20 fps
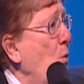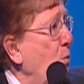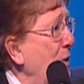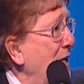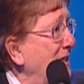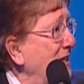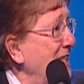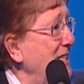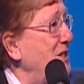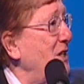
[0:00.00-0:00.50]

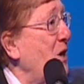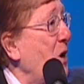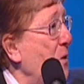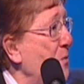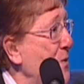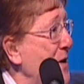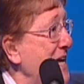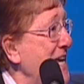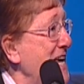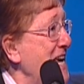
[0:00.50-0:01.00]
We listen,
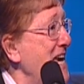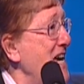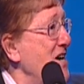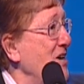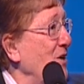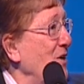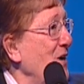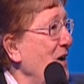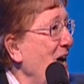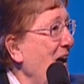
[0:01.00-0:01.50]
we
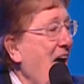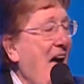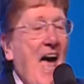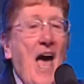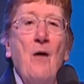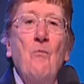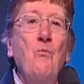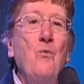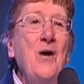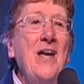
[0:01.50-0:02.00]
hear,
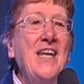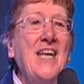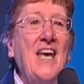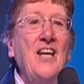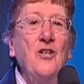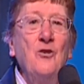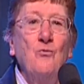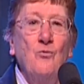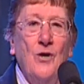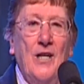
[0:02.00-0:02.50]
and we
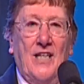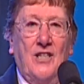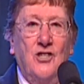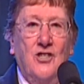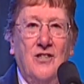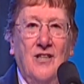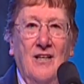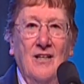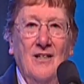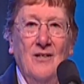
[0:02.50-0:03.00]
get
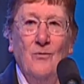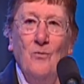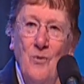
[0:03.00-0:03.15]
enriched.